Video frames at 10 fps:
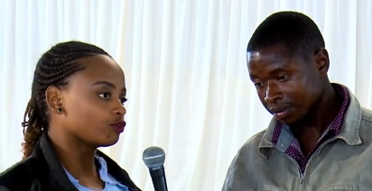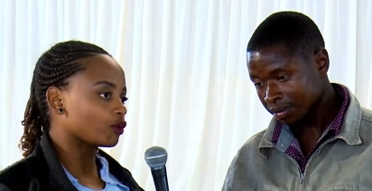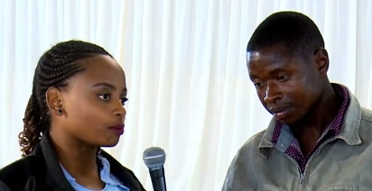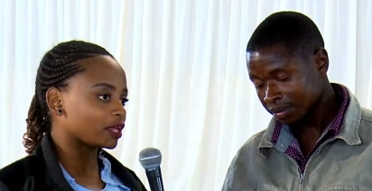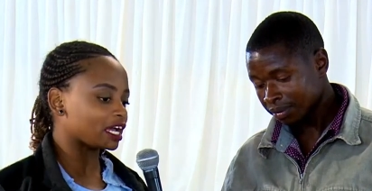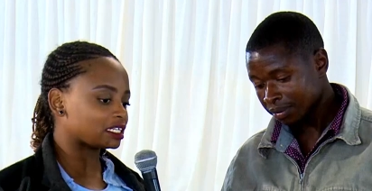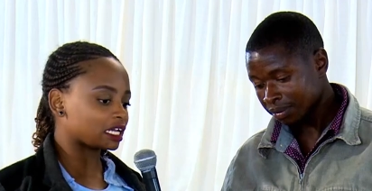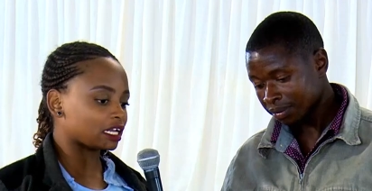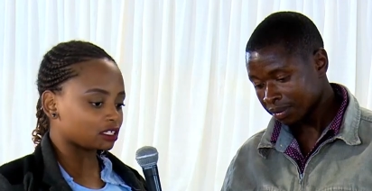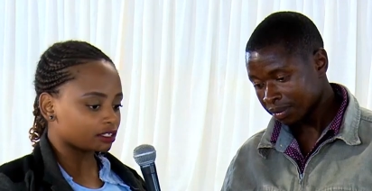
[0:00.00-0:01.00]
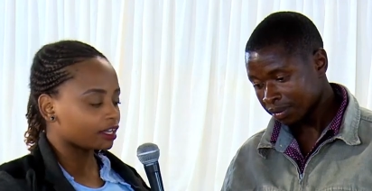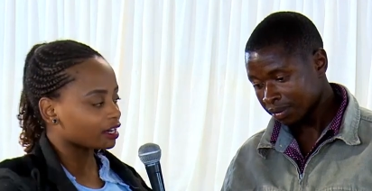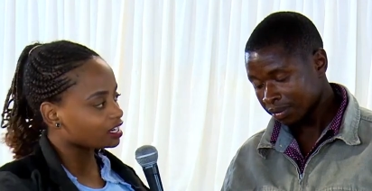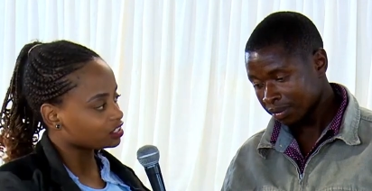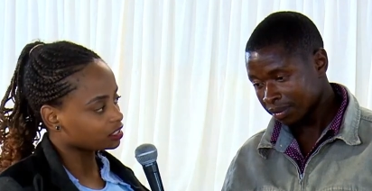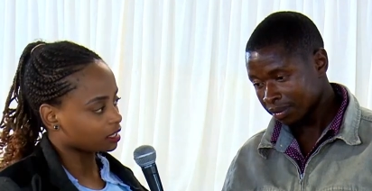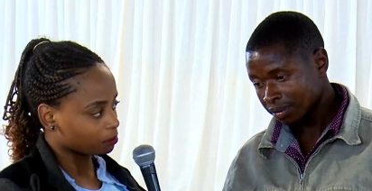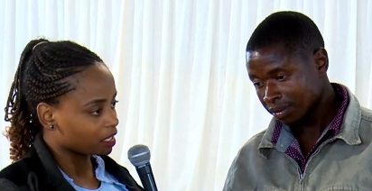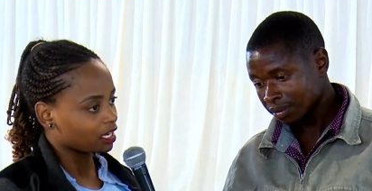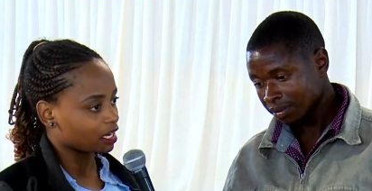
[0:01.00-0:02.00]
Speaker 1: from that and crush it
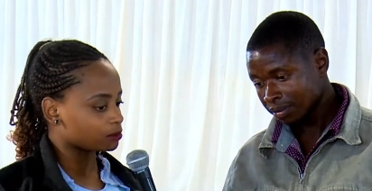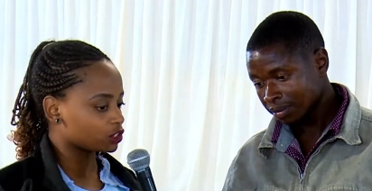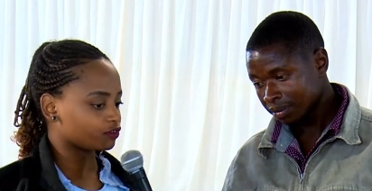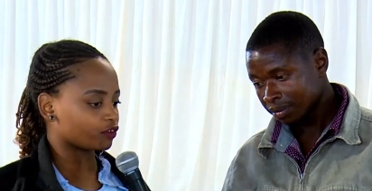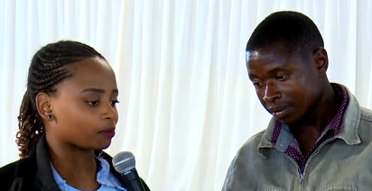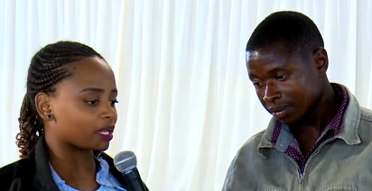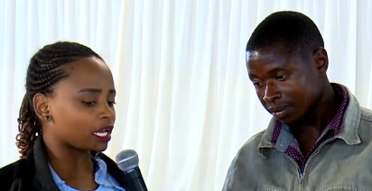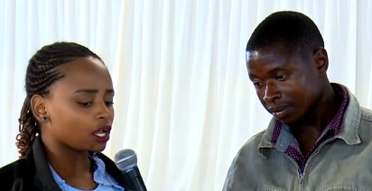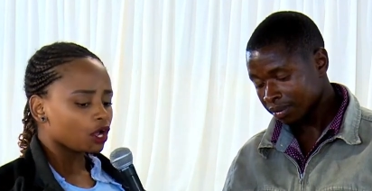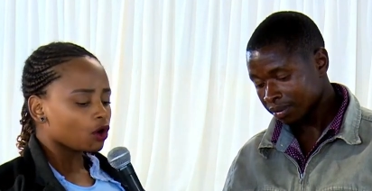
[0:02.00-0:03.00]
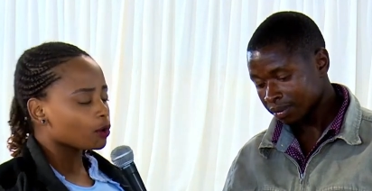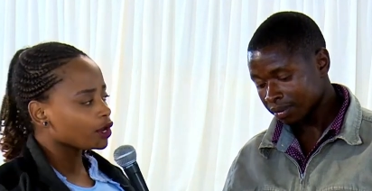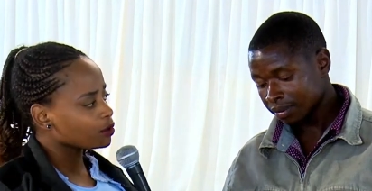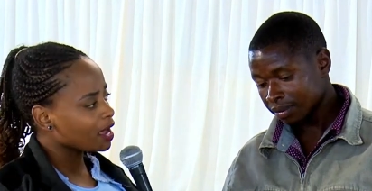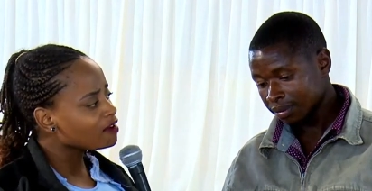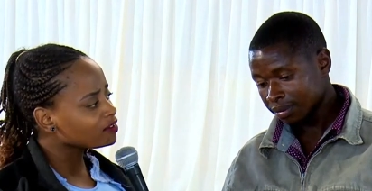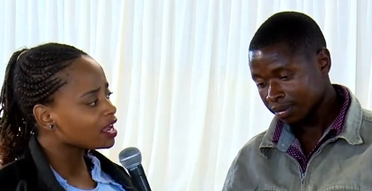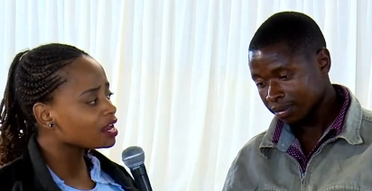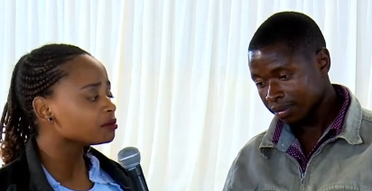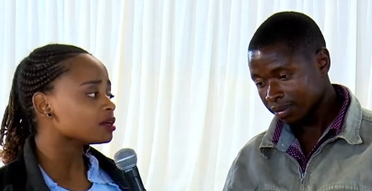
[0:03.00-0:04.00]
and make a muti from that. Were you
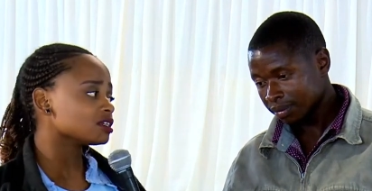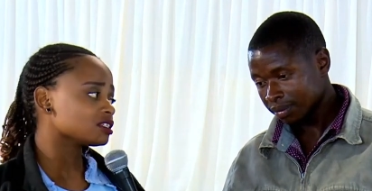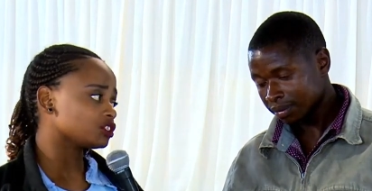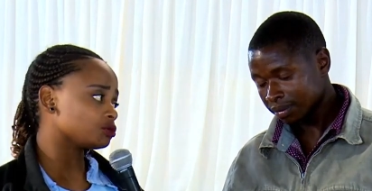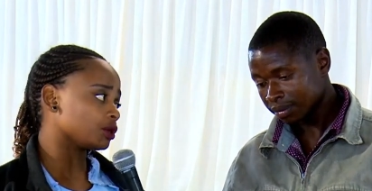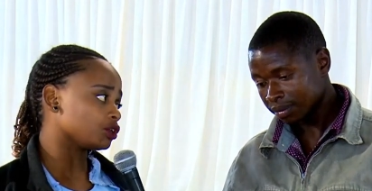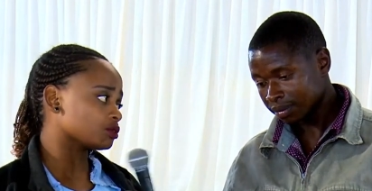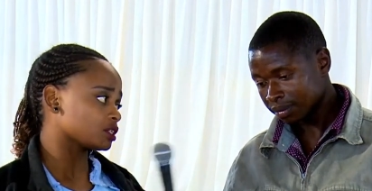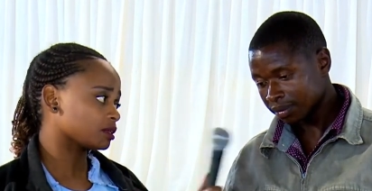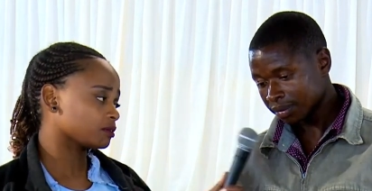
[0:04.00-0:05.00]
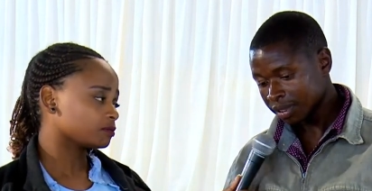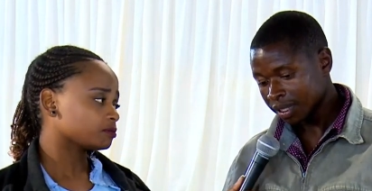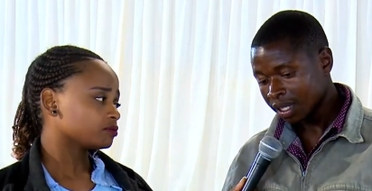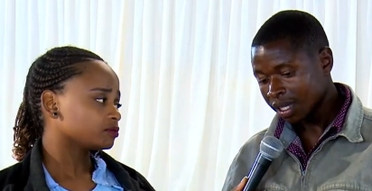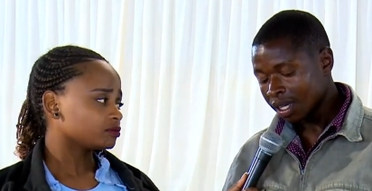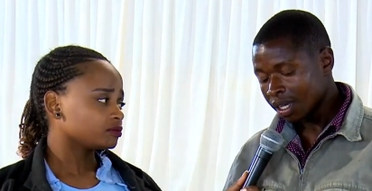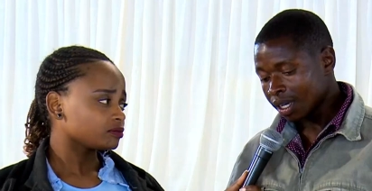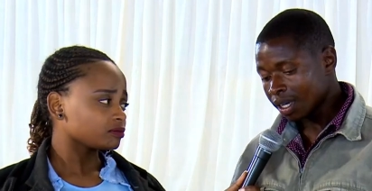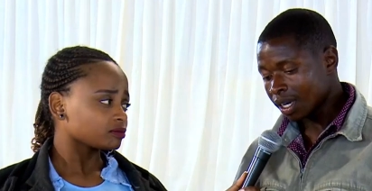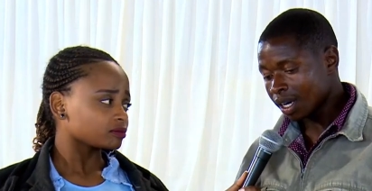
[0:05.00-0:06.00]
having animals that you were using?
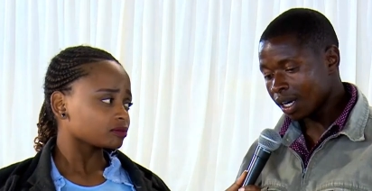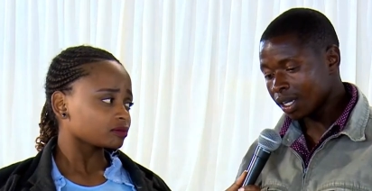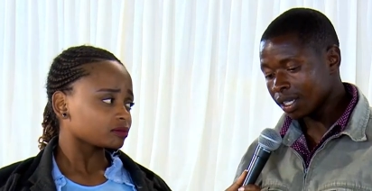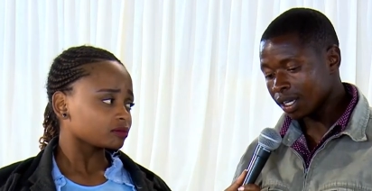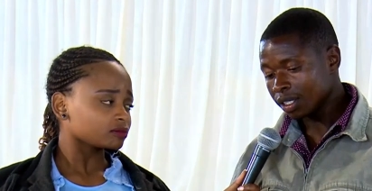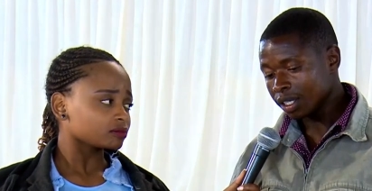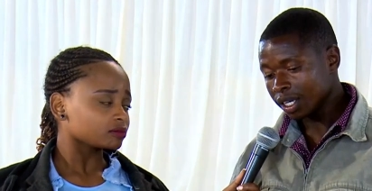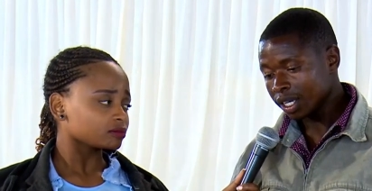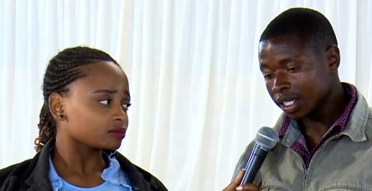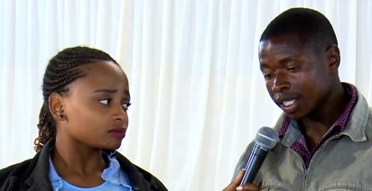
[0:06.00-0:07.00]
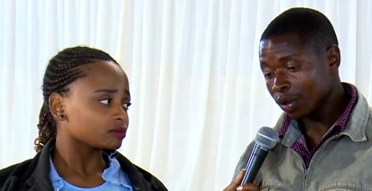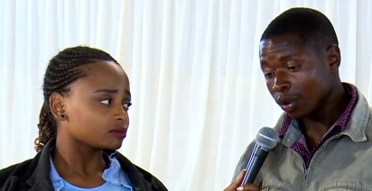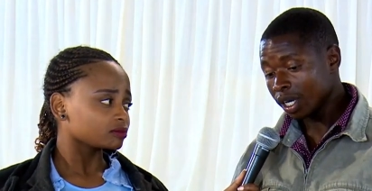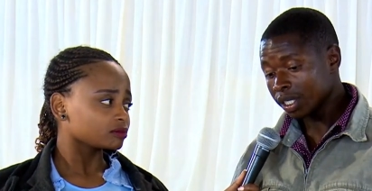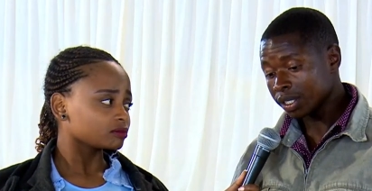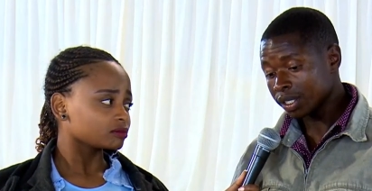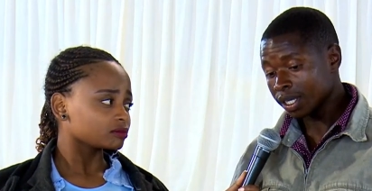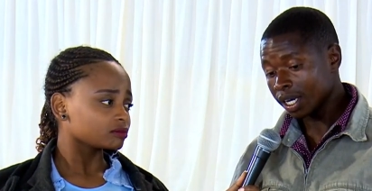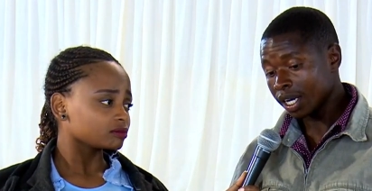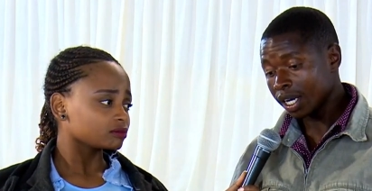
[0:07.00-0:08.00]
Speaker 2: Yeah, uh, that uh, there was
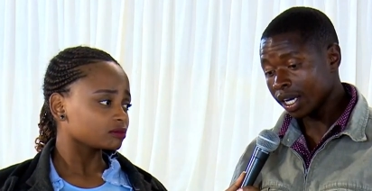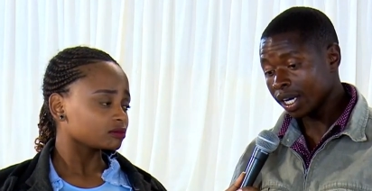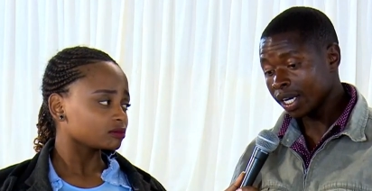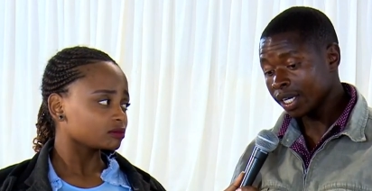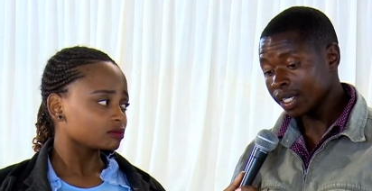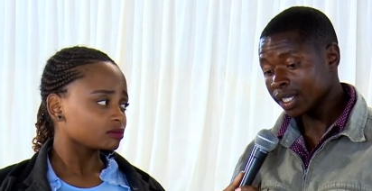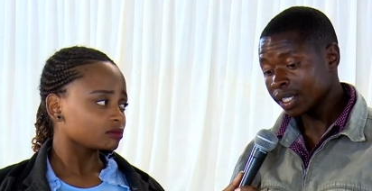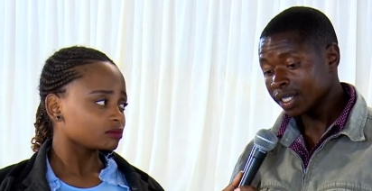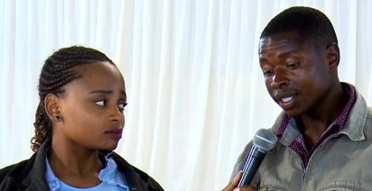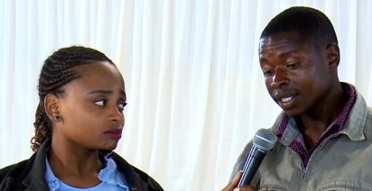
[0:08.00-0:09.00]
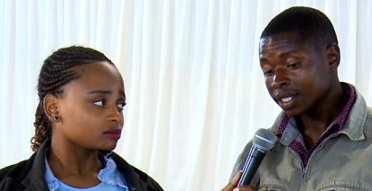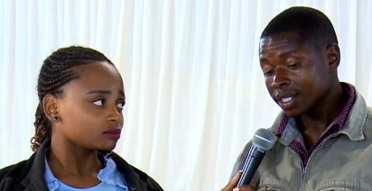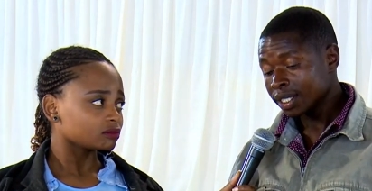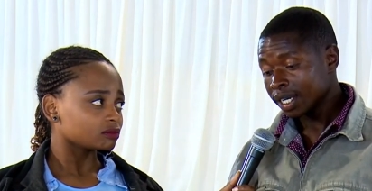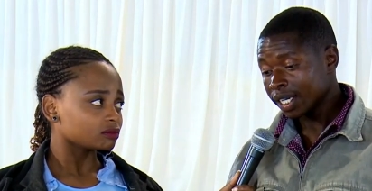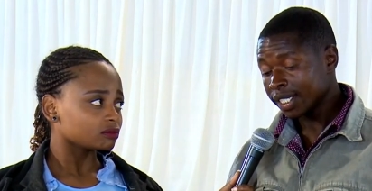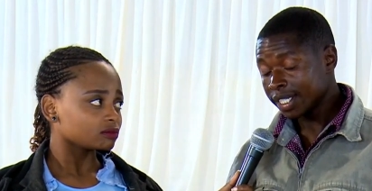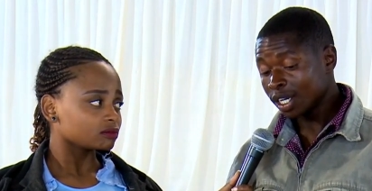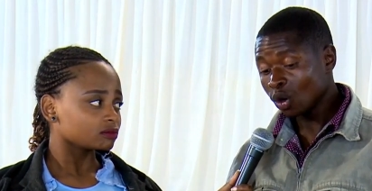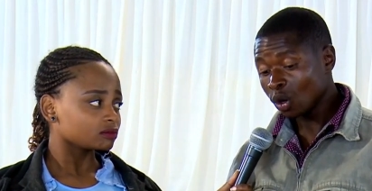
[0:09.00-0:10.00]
uh,
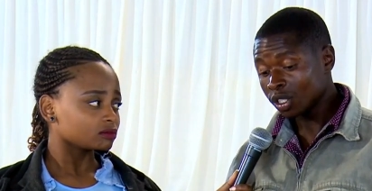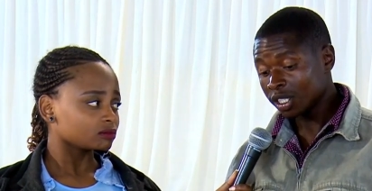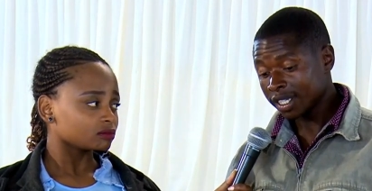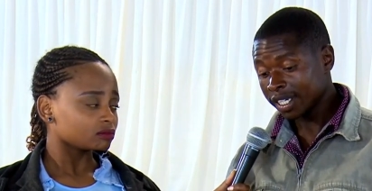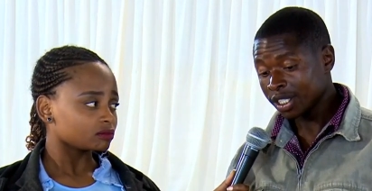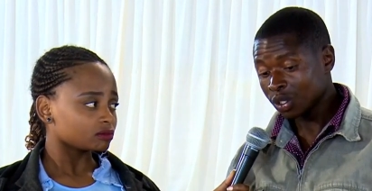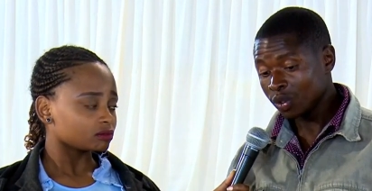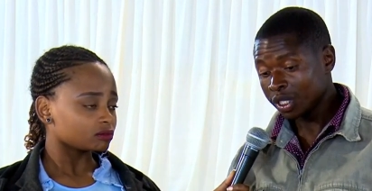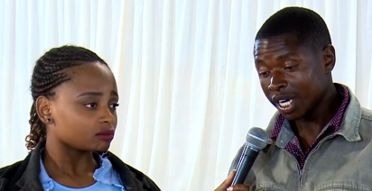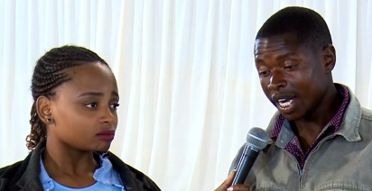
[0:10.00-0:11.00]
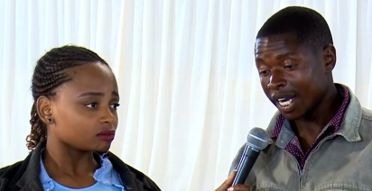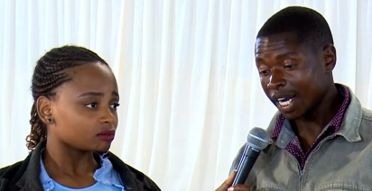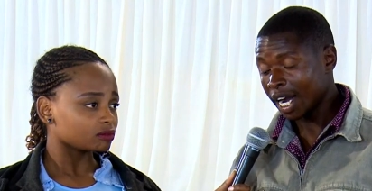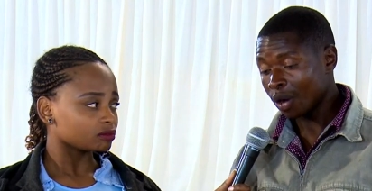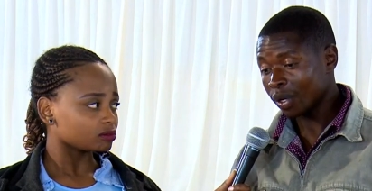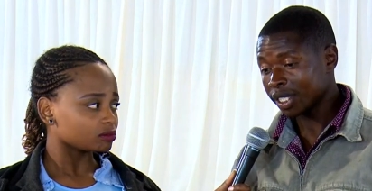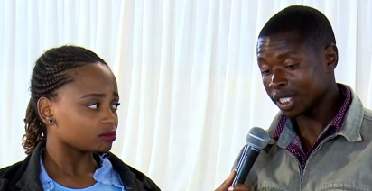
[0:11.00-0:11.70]
still a lot of things which I, I was